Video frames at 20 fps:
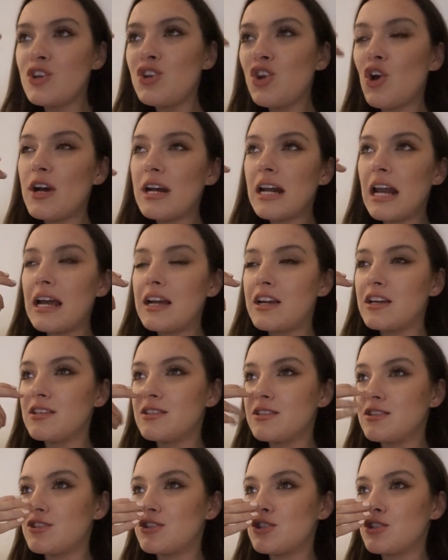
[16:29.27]
not in like
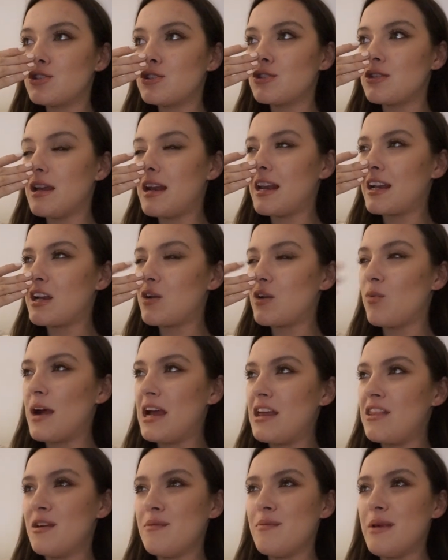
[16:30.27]
a
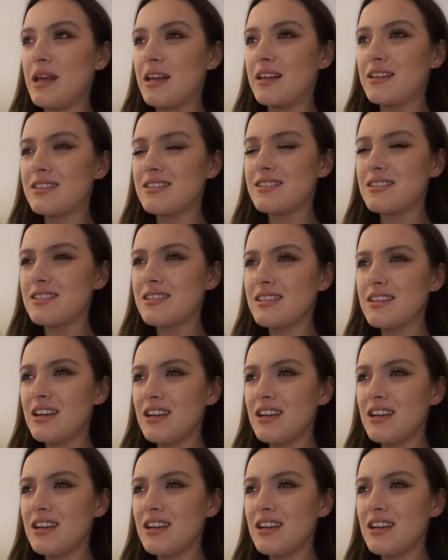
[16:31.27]
way that makes